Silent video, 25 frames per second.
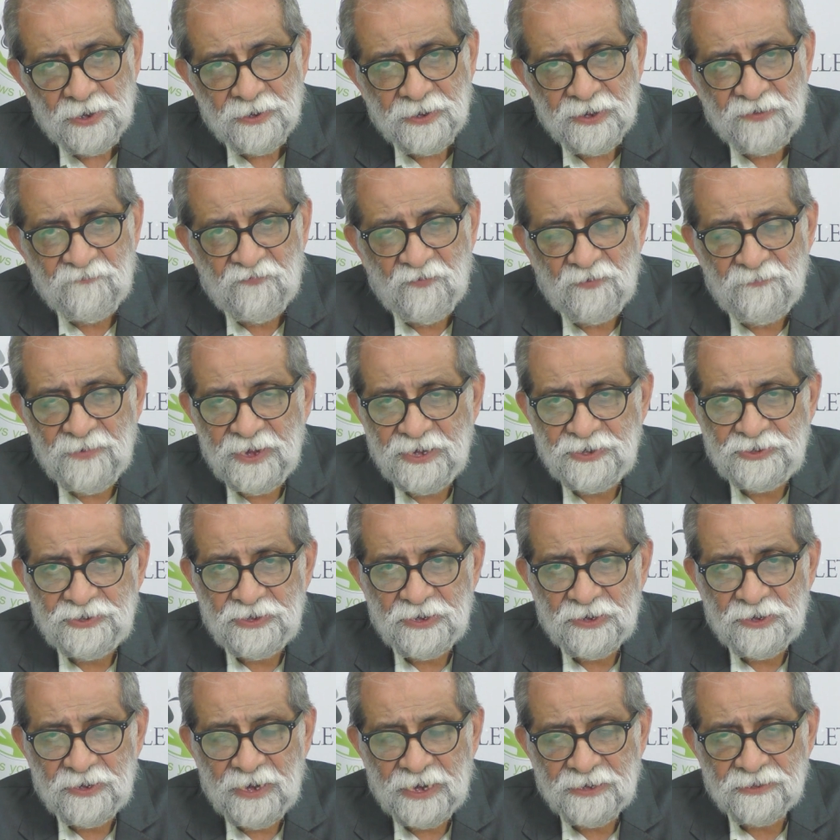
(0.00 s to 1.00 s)

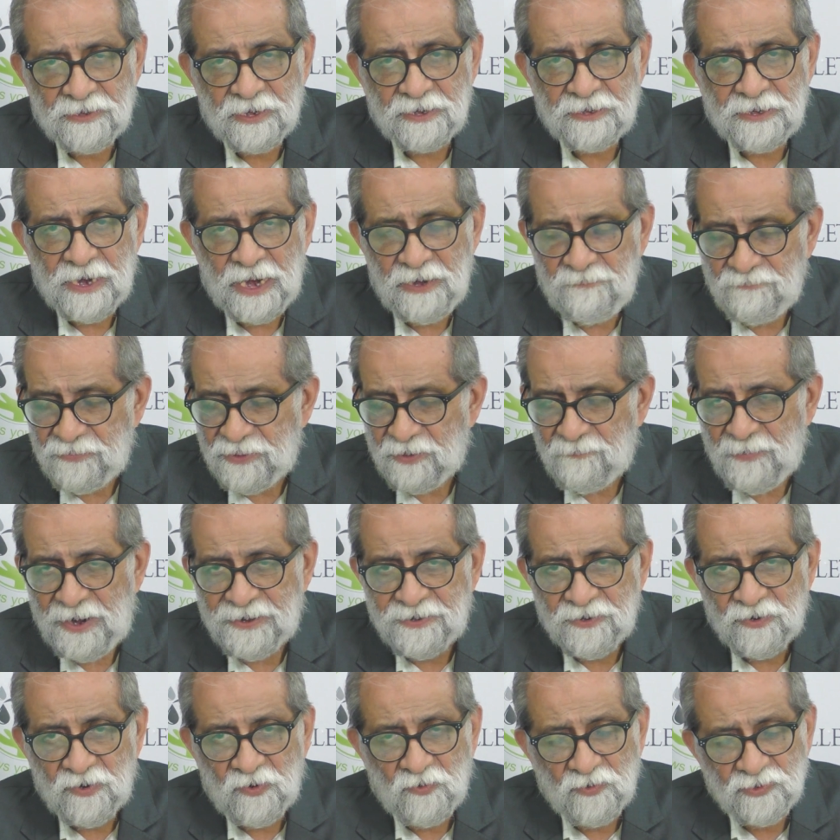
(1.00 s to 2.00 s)
information at the time the
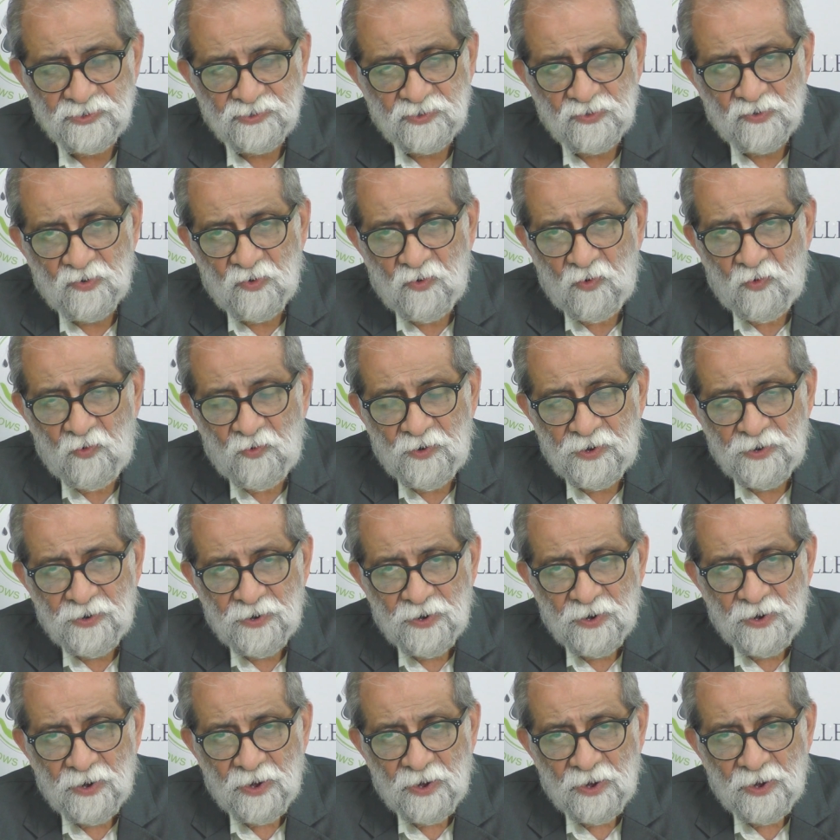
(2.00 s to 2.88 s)
matter goes to court